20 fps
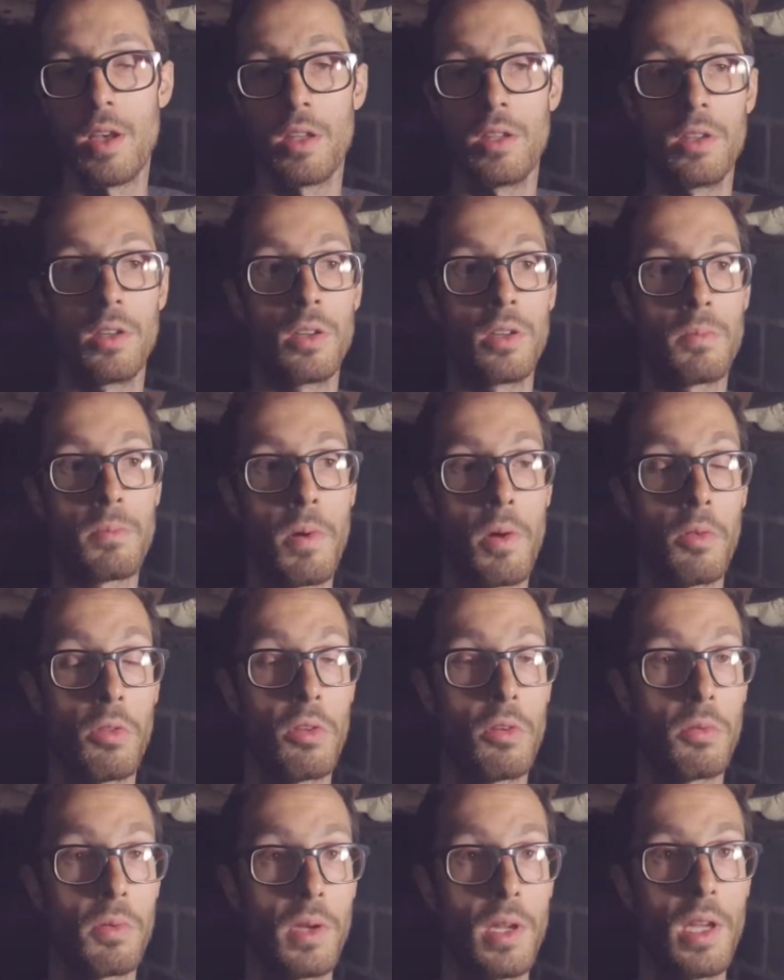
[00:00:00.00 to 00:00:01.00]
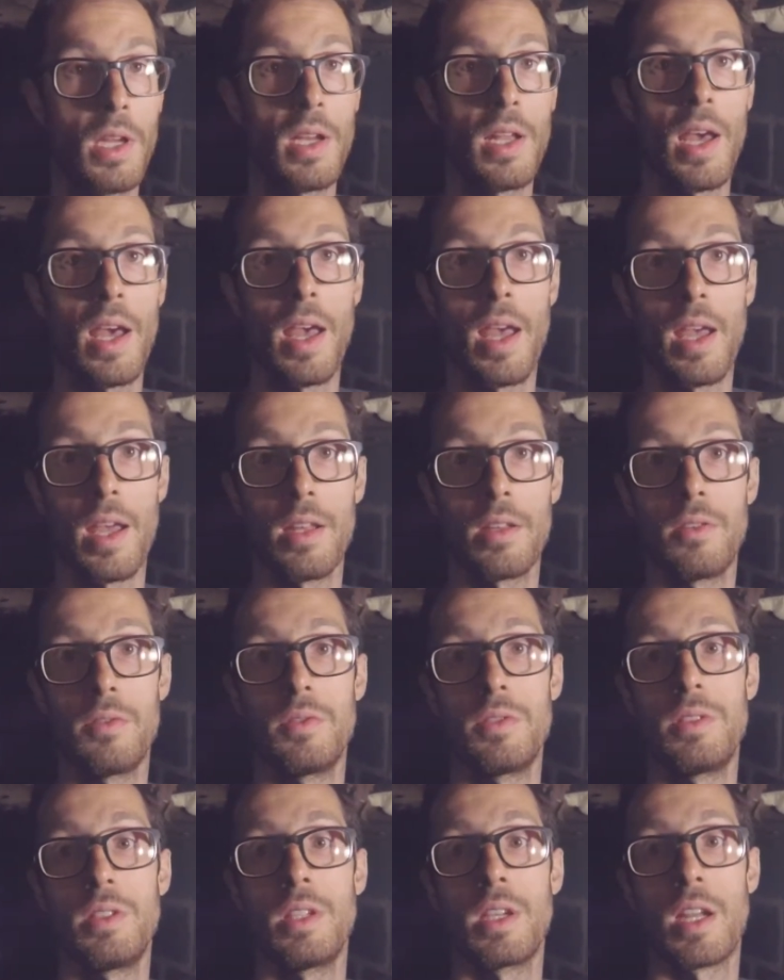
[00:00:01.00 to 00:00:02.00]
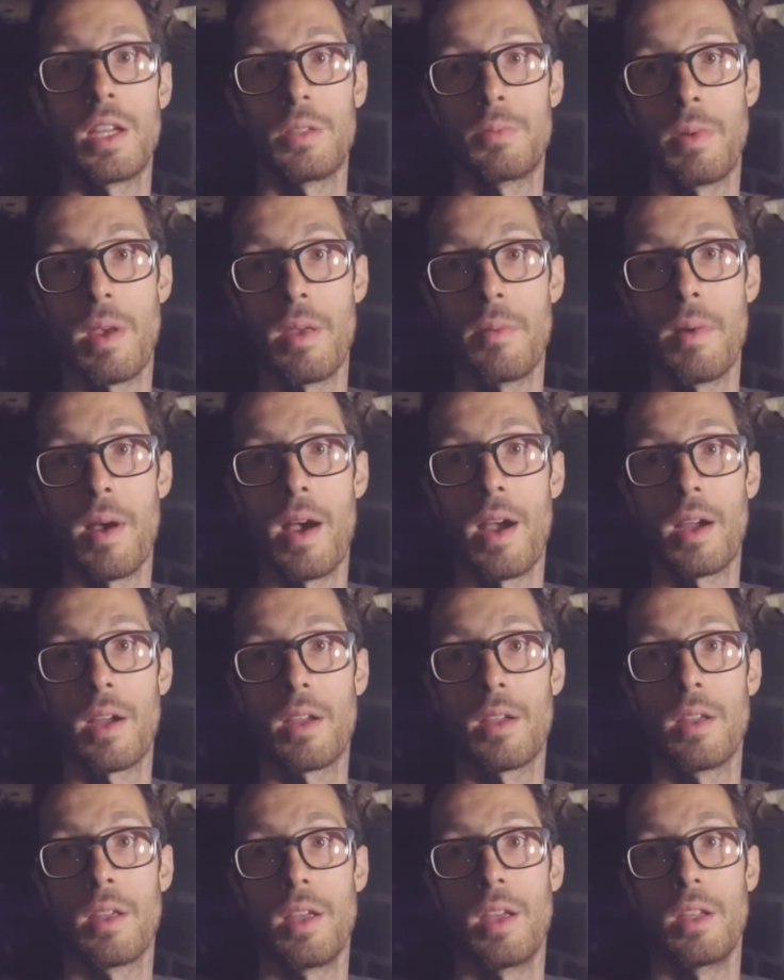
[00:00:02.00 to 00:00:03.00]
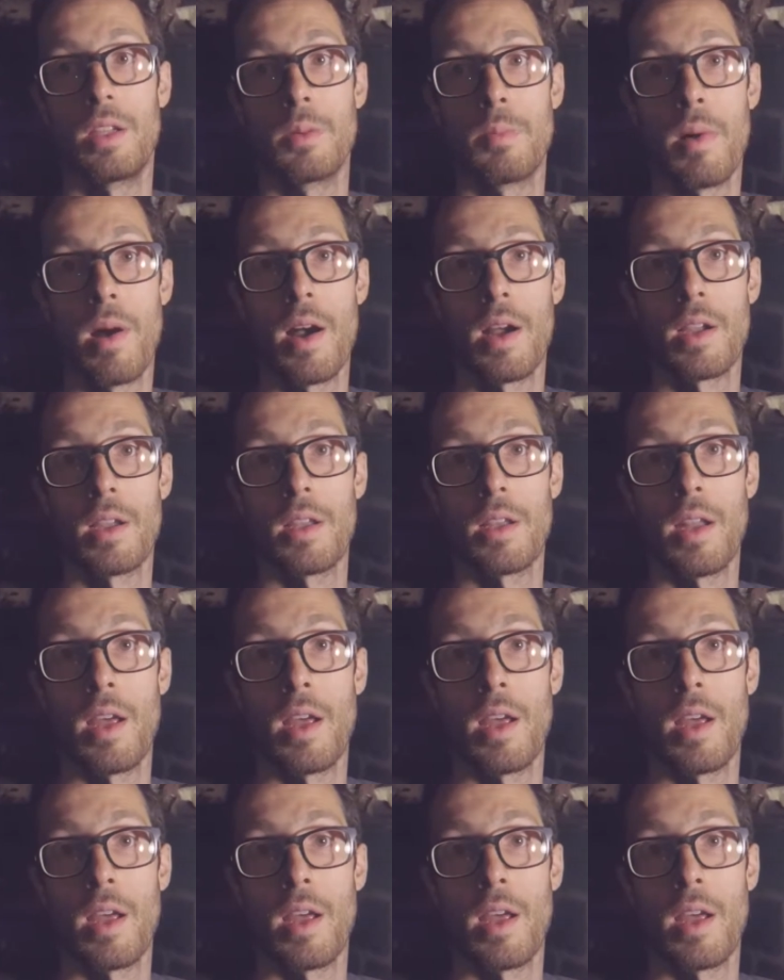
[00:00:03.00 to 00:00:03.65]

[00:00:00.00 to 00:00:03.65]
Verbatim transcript: You're both green and you see a nice payback in your pocket.